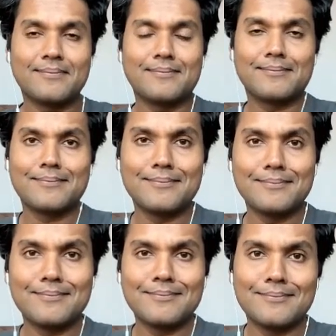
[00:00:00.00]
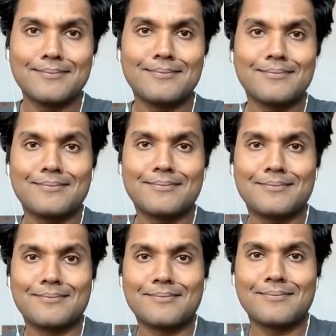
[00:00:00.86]

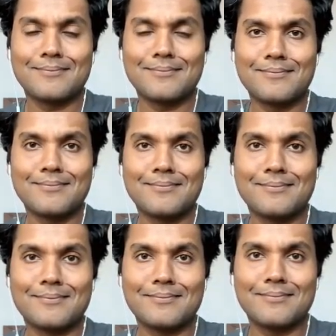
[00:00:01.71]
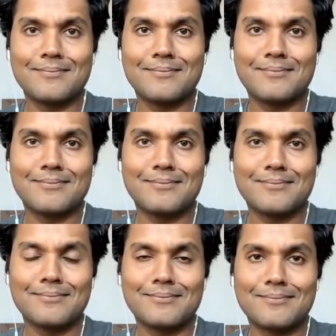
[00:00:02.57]

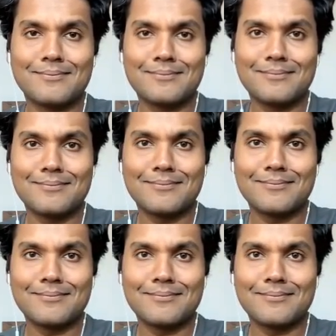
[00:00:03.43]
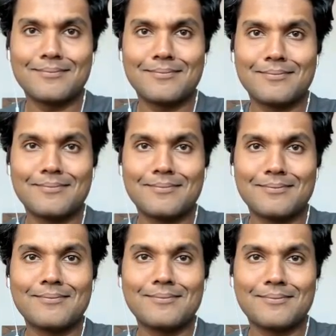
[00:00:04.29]

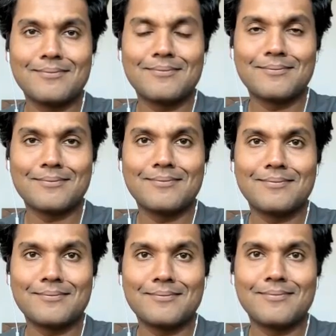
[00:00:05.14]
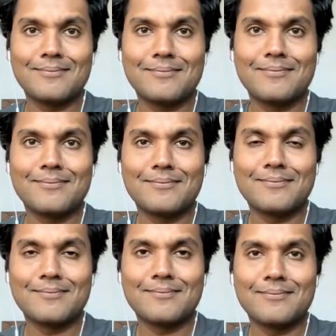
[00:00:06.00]

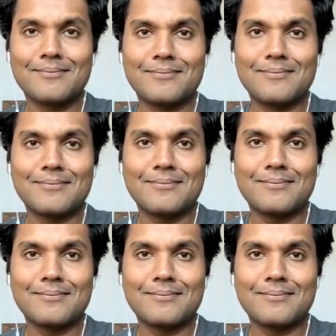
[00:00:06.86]
(silent)